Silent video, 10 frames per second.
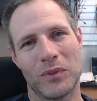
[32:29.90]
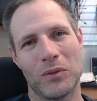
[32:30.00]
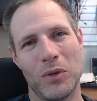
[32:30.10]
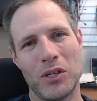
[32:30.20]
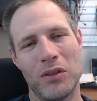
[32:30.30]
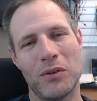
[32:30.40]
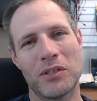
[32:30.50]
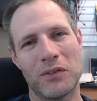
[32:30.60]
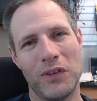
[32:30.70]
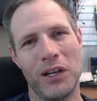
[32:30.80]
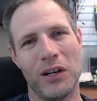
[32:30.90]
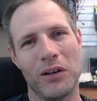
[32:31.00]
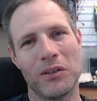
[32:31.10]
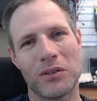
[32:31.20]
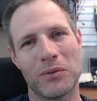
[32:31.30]
Which of those
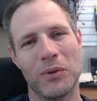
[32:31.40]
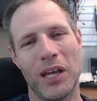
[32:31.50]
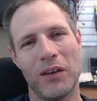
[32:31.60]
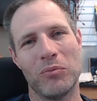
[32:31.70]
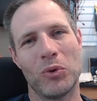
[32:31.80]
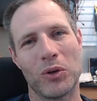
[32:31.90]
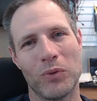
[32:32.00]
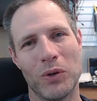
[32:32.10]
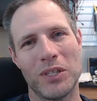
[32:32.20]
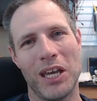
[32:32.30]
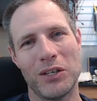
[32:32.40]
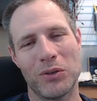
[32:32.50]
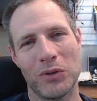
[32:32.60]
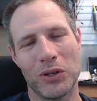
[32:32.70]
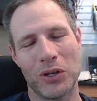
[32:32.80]
spheres would have more
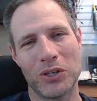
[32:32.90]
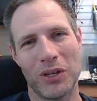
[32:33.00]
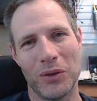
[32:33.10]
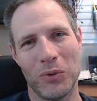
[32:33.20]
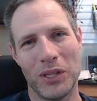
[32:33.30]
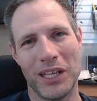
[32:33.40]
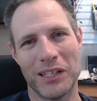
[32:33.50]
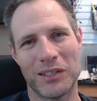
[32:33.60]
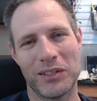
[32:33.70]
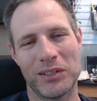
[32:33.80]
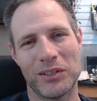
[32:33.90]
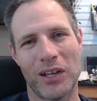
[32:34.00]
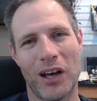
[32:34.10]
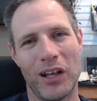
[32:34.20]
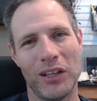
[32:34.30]
rotational inertia? The one that's
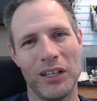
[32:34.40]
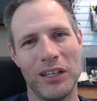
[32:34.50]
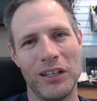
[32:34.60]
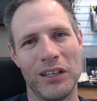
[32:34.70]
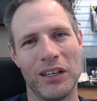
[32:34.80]
solid